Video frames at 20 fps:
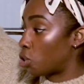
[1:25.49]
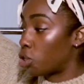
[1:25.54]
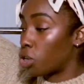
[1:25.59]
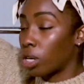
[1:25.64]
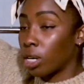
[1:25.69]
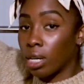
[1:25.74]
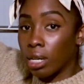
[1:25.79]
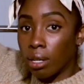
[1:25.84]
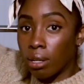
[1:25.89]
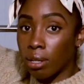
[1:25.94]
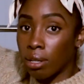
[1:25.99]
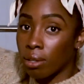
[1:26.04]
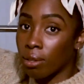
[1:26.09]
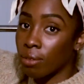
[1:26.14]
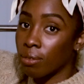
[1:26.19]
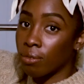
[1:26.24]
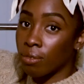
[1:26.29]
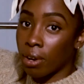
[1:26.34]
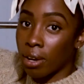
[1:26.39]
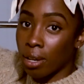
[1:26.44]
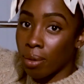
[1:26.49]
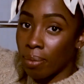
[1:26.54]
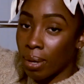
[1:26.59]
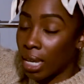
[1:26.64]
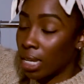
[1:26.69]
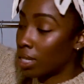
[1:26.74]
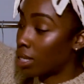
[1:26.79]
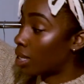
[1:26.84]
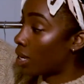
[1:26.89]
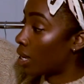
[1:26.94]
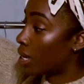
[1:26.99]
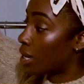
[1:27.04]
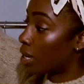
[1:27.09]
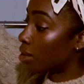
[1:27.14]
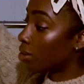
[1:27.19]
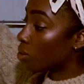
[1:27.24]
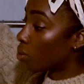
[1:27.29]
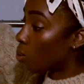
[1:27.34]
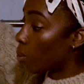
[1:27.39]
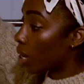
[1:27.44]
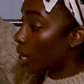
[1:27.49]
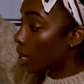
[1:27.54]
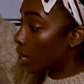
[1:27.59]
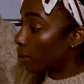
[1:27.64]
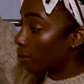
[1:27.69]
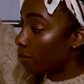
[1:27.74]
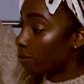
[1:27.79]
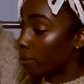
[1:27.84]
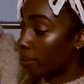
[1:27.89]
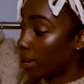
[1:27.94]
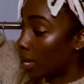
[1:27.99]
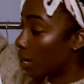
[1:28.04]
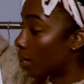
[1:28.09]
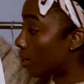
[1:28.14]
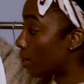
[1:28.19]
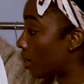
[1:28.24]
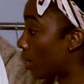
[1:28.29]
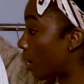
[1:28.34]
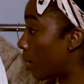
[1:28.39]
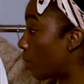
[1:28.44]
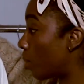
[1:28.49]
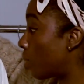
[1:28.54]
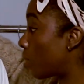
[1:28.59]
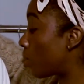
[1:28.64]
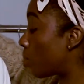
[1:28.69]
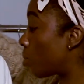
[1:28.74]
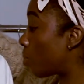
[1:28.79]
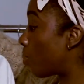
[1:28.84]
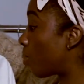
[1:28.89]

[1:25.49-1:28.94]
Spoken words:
shirt, very basic. It's white from Ann Taylor. It's the